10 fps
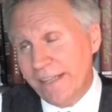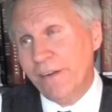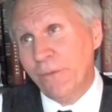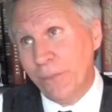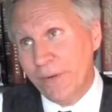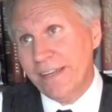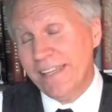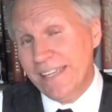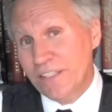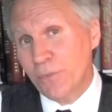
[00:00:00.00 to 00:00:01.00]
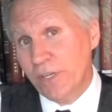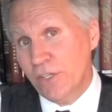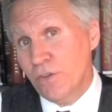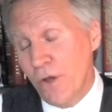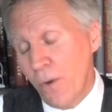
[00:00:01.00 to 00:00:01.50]
It really is when
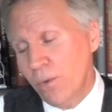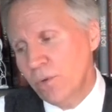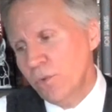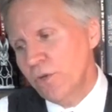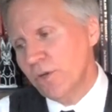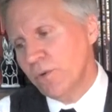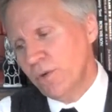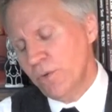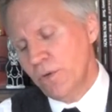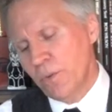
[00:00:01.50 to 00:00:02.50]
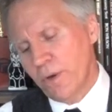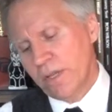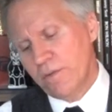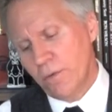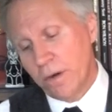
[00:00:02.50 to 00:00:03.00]
you know who you're
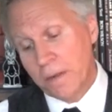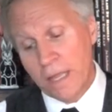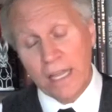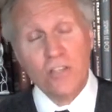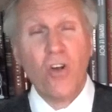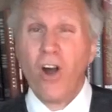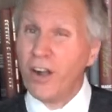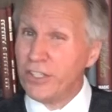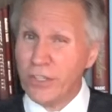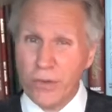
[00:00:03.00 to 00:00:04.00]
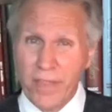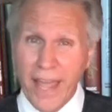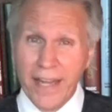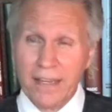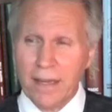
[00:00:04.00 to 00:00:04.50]
working for. It's hard to do
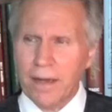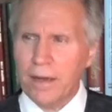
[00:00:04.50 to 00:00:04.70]
that.